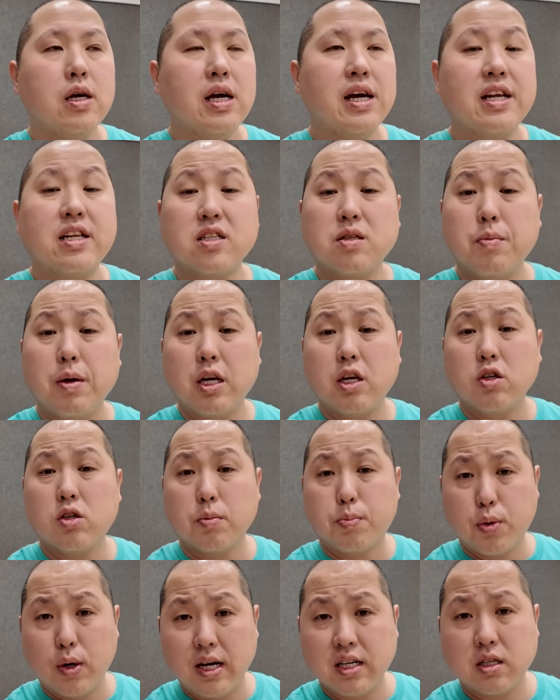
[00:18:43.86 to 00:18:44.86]

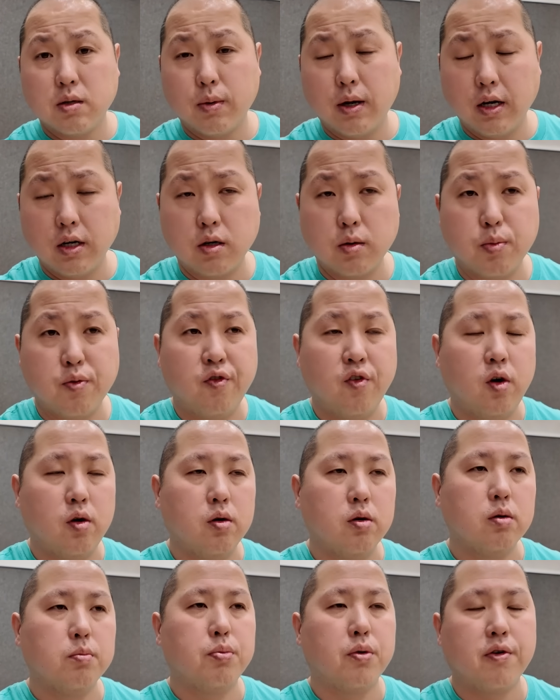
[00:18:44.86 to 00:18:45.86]
depressed about your
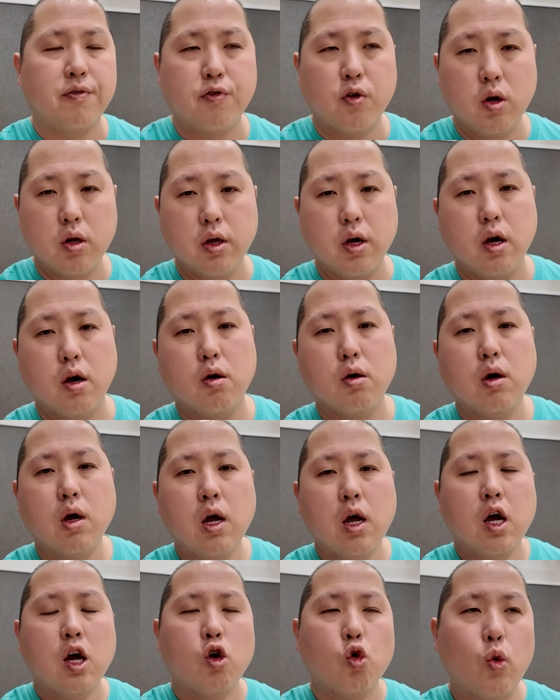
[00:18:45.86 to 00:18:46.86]
portfolio
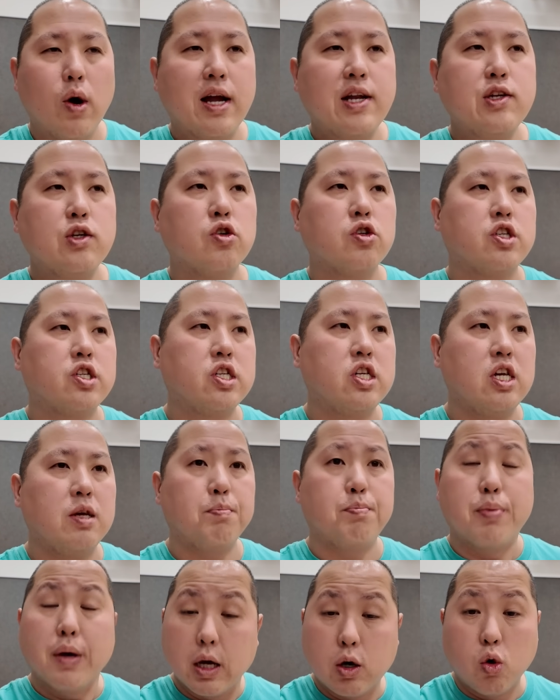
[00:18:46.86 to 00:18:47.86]
when you see
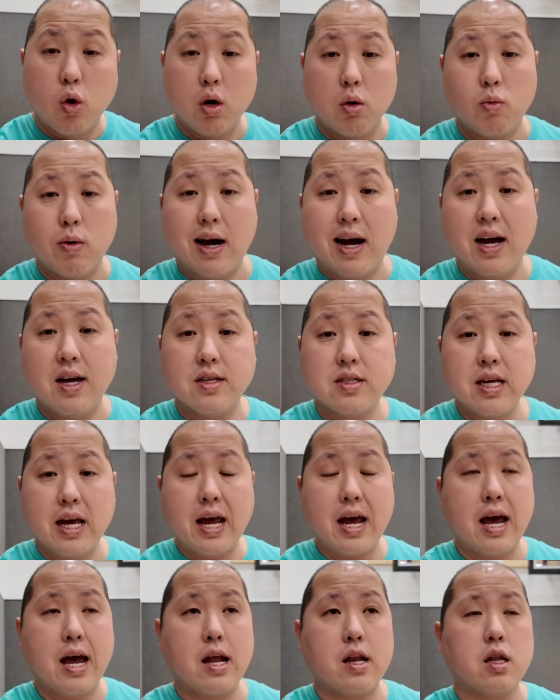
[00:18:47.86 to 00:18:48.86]
Bitcoin rise
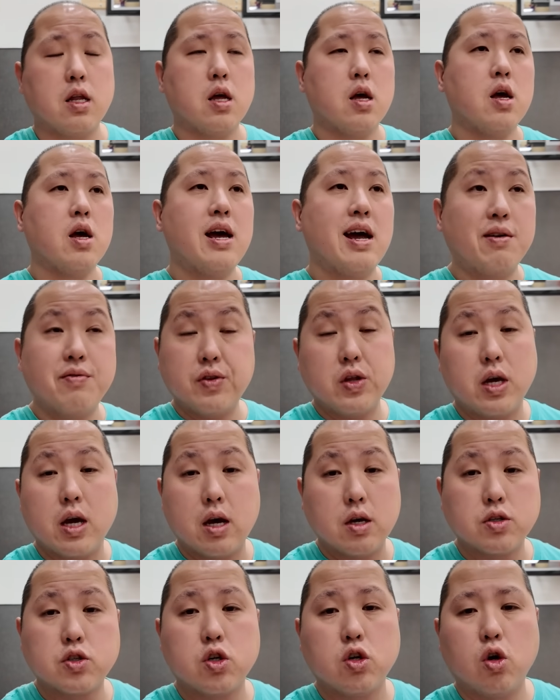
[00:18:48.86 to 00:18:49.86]
and everything
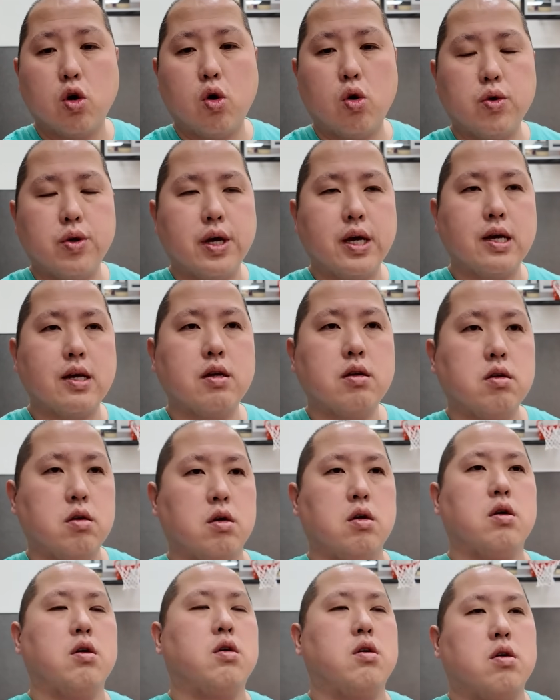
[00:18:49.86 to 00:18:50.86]
else you're holding
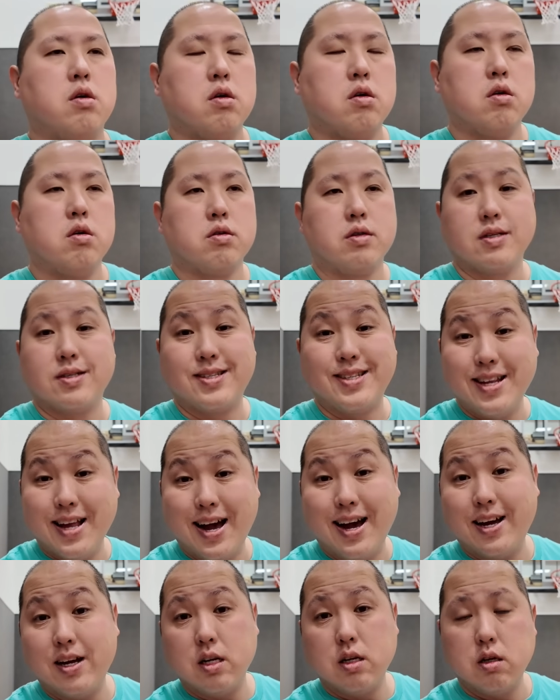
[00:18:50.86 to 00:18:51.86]
does
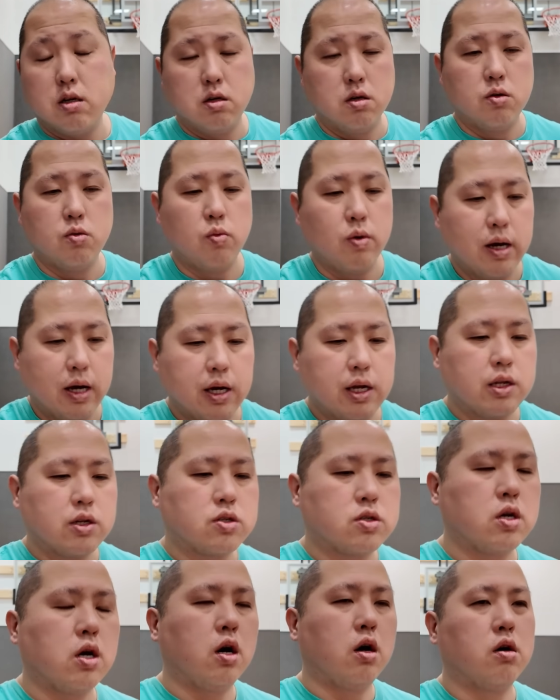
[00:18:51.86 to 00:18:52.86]
not. Right?
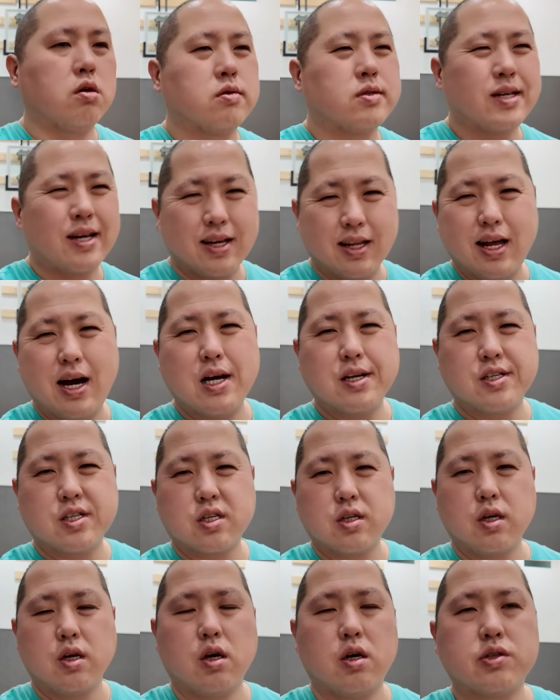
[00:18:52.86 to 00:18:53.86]
So
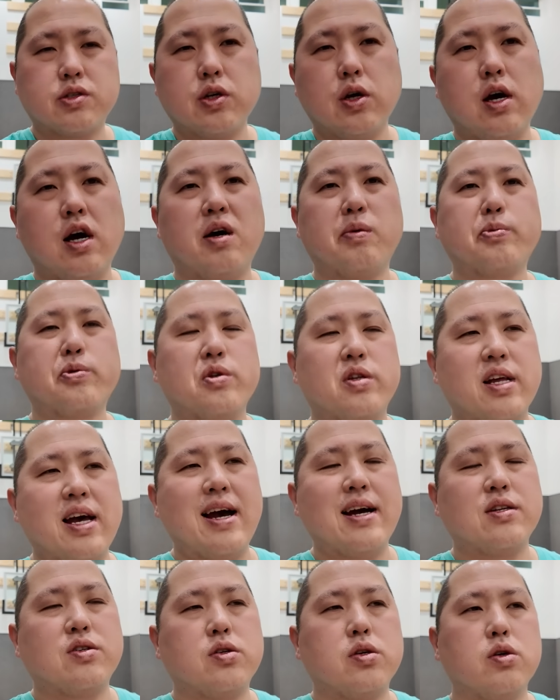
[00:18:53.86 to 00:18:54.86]
psychologically it also helps with
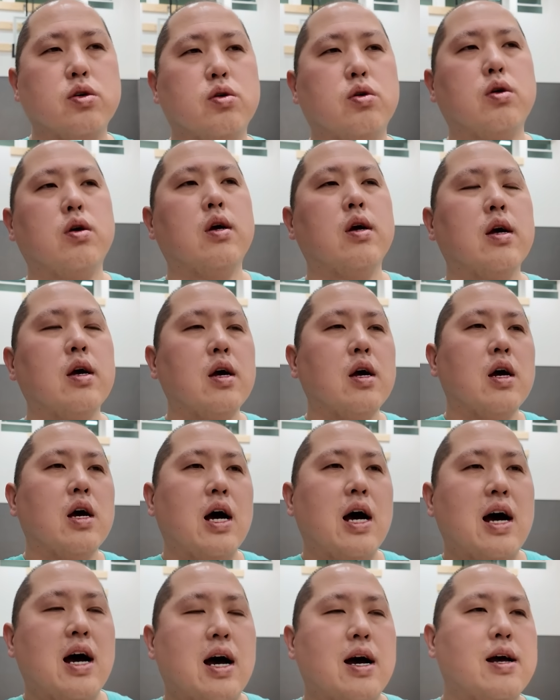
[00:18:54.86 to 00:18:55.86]
that too.
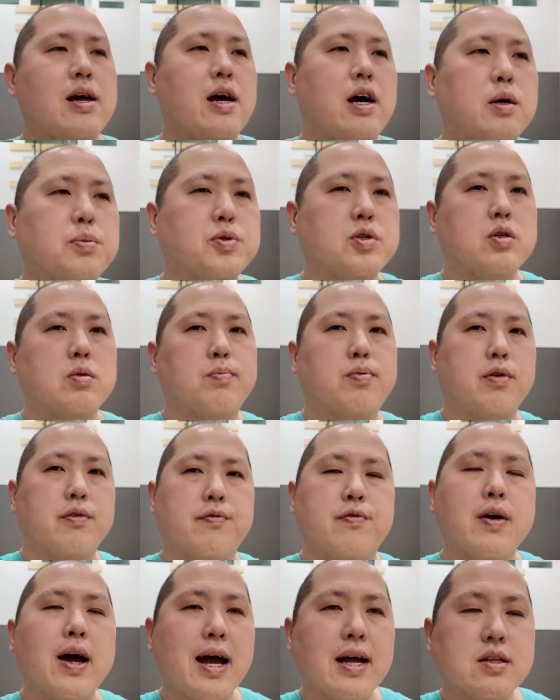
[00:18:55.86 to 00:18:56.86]
It helps you
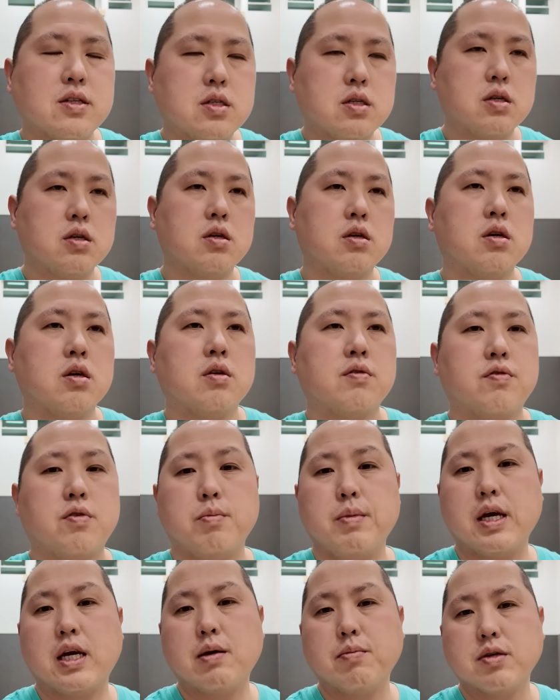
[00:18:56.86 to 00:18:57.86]
prevent from
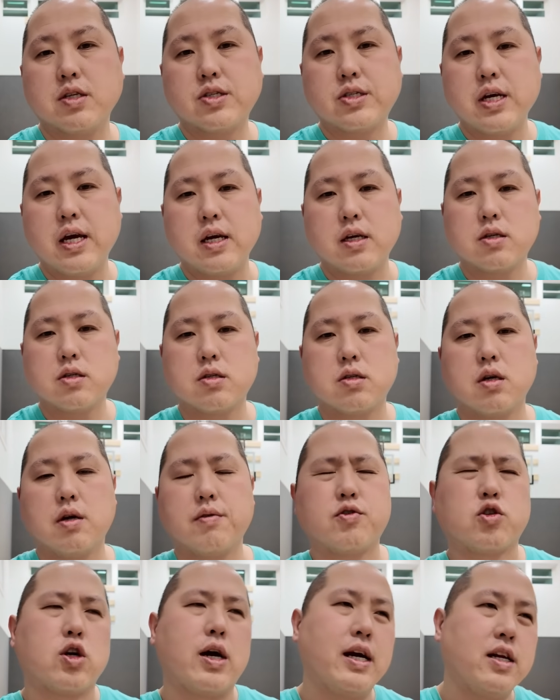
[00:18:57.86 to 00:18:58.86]
making mistakes
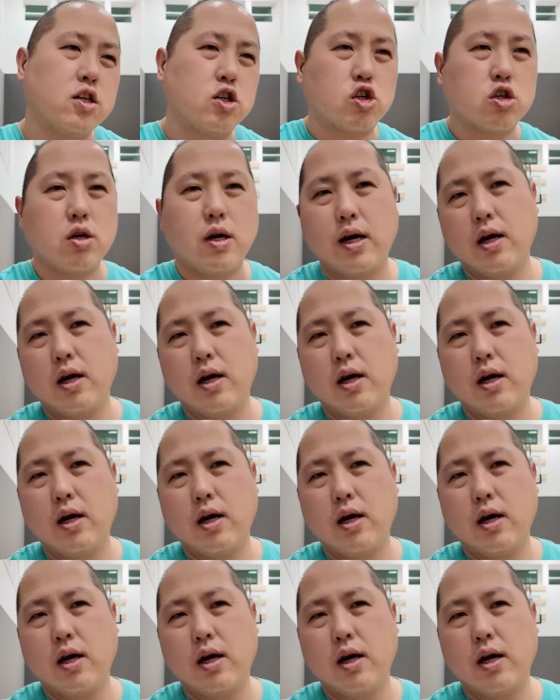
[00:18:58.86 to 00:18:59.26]
of trying to